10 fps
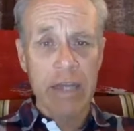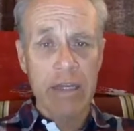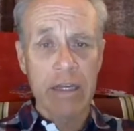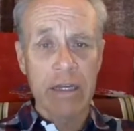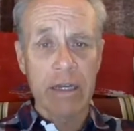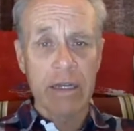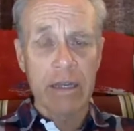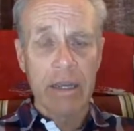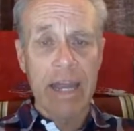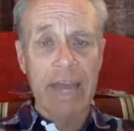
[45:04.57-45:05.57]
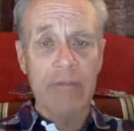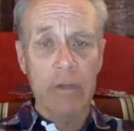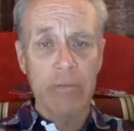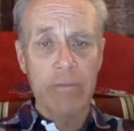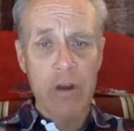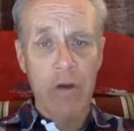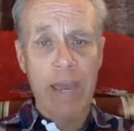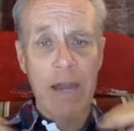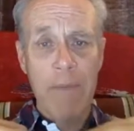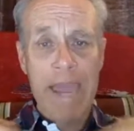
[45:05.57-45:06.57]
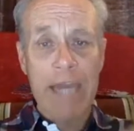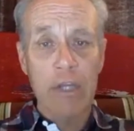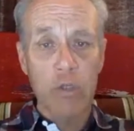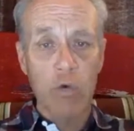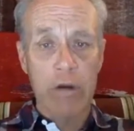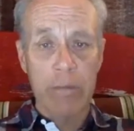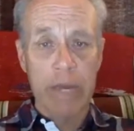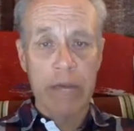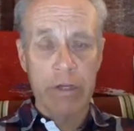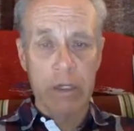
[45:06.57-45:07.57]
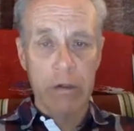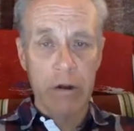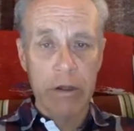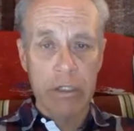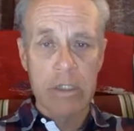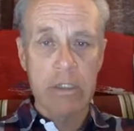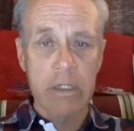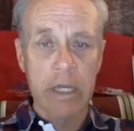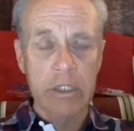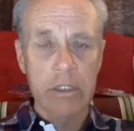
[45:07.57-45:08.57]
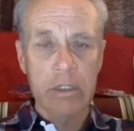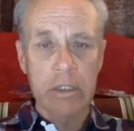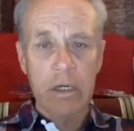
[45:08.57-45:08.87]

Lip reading: it and have to know how to manage water-based on a large installation.